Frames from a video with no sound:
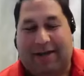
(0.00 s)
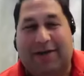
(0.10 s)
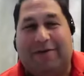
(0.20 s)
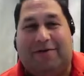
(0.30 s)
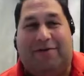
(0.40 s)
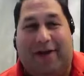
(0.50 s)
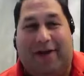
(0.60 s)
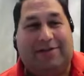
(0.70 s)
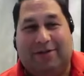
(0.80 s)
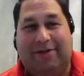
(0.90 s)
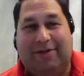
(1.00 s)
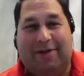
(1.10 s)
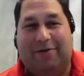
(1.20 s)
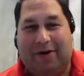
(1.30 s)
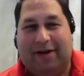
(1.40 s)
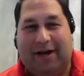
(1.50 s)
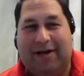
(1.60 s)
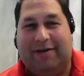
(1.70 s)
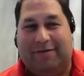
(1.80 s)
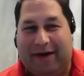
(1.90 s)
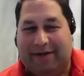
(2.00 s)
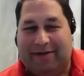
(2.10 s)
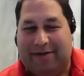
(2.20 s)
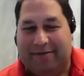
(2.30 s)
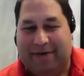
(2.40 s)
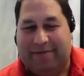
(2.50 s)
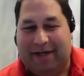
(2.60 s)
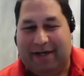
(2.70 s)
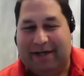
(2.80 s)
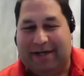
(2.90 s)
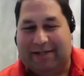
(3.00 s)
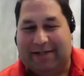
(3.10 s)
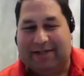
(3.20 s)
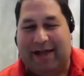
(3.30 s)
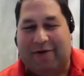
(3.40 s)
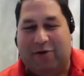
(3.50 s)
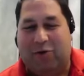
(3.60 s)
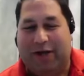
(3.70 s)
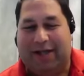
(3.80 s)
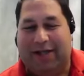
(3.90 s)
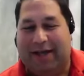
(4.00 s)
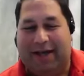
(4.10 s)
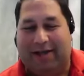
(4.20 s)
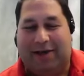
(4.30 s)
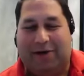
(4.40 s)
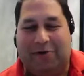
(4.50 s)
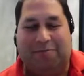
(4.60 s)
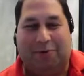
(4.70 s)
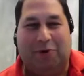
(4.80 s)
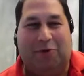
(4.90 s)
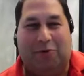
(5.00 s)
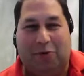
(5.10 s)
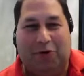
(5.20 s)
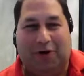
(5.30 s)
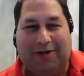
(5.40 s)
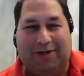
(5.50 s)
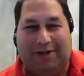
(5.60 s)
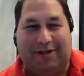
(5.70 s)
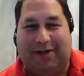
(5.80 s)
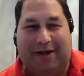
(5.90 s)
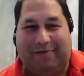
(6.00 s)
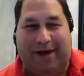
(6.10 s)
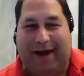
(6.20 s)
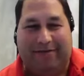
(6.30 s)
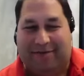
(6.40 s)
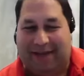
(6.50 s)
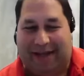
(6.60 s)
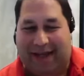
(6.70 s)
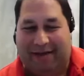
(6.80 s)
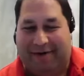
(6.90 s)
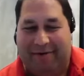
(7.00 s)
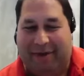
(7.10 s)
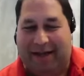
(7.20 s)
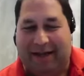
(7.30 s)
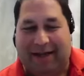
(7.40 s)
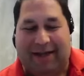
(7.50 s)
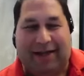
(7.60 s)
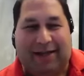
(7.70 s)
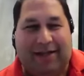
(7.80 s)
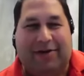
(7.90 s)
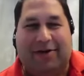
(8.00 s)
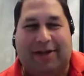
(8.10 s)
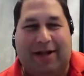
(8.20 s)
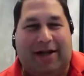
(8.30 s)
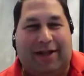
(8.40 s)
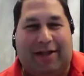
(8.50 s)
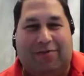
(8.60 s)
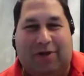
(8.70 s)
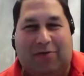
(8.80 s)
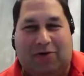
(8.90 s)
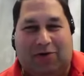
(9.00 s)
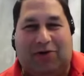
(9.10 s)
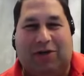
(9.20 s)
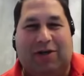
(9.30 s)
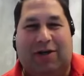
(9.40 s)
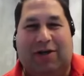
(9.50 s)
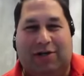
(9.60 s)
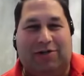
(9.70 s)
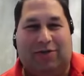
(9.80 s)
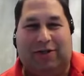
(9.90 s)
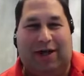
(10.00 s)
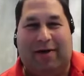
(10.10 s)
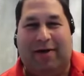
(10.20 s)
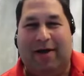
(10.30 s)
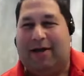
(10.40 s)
What's faster than Theo Walcott and faster than Aubameyang is how quickly they got the Golden Boot award after the game. I mean, literally, I think they were still in injury time.